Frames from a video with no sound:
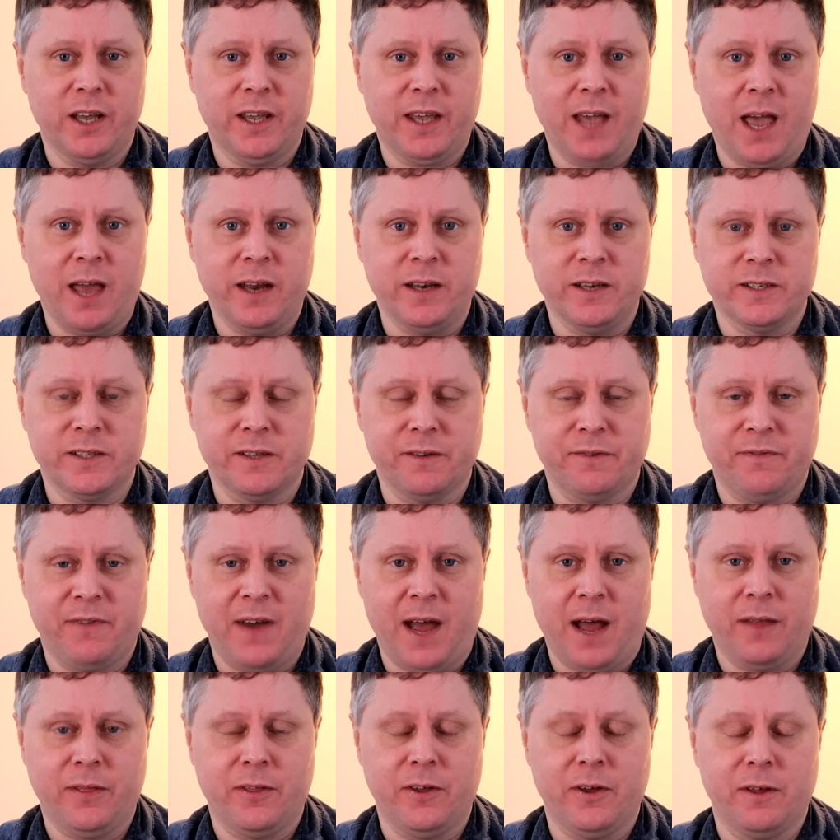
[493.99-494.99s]
again is the
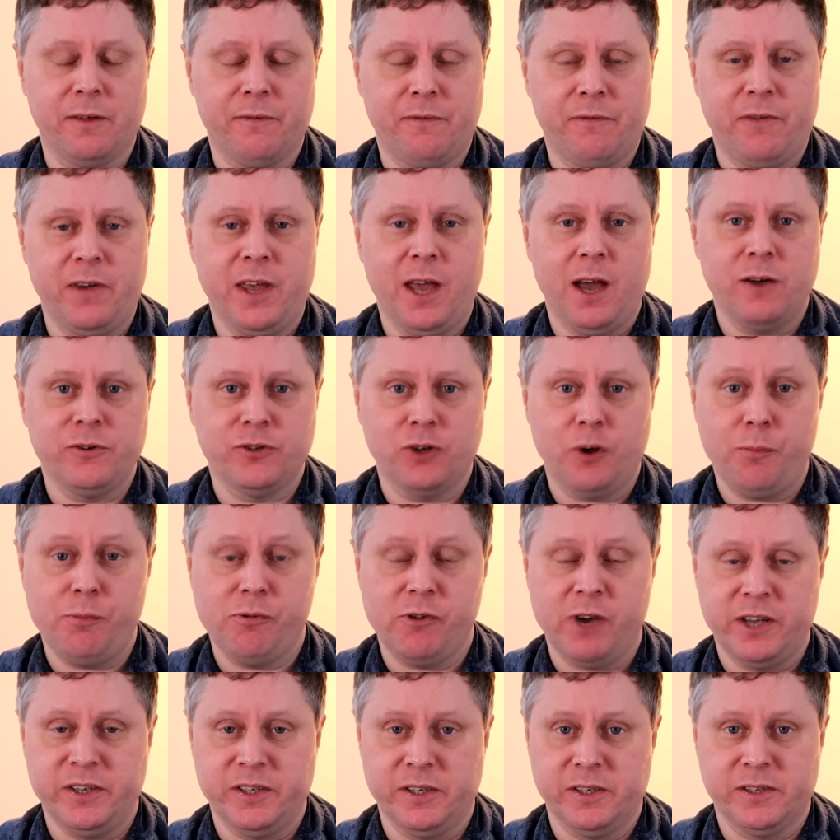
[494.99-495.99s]
fact that FiiO's
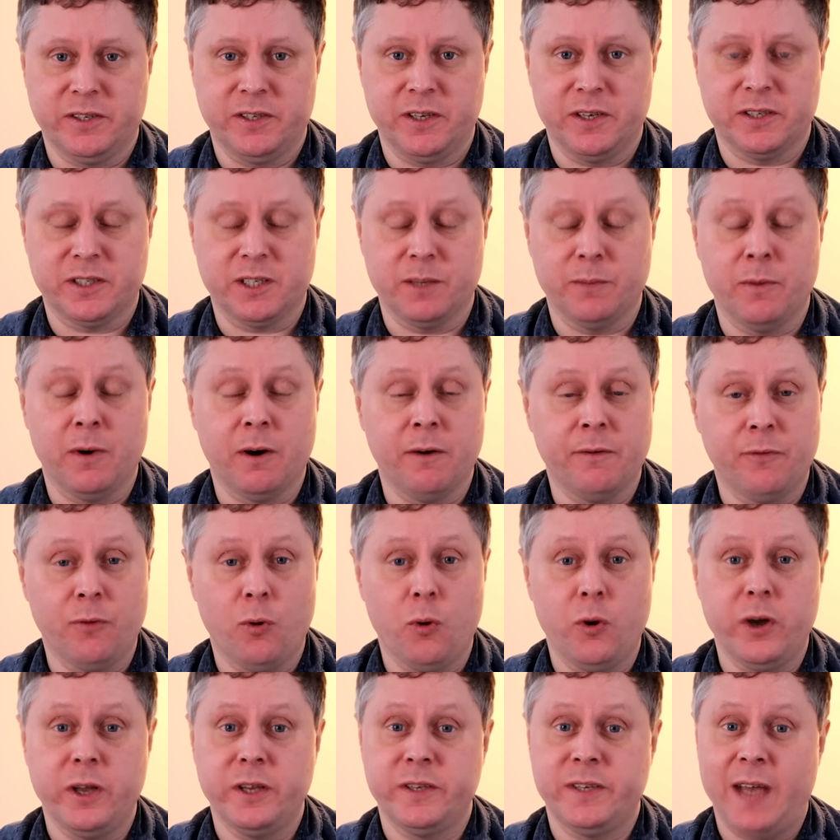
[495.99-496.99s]
operating system
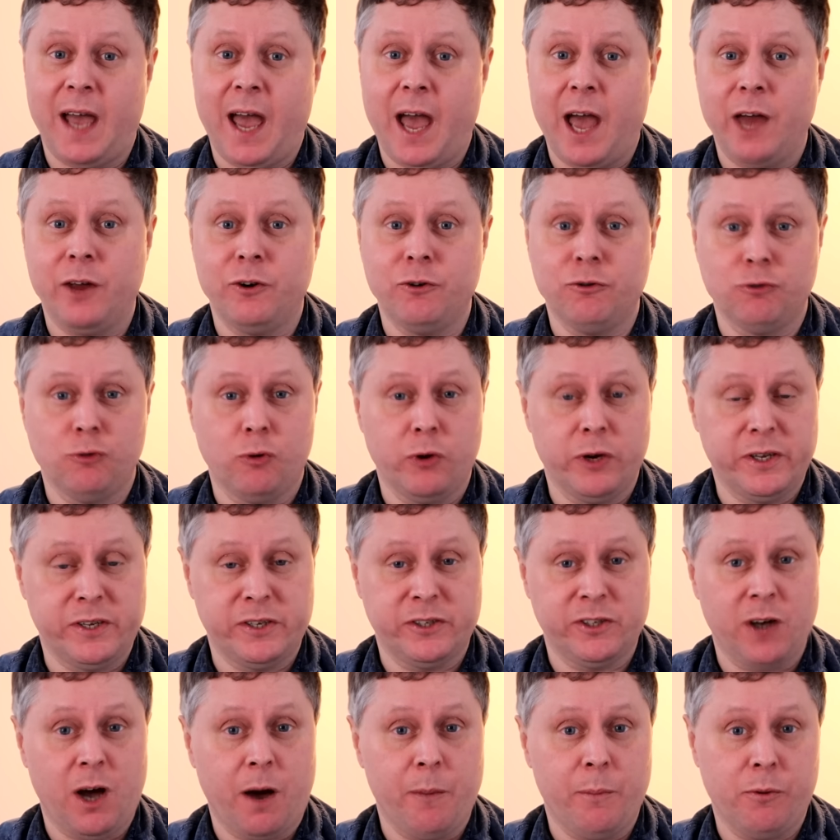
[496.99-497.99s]
avoids Android
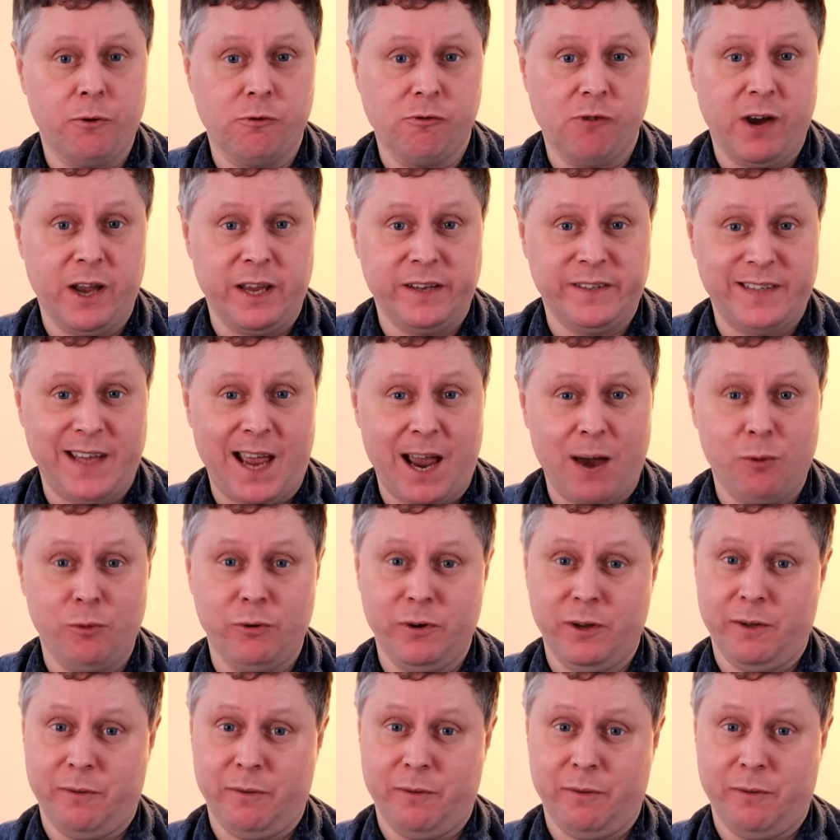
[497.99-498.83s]
sample rate down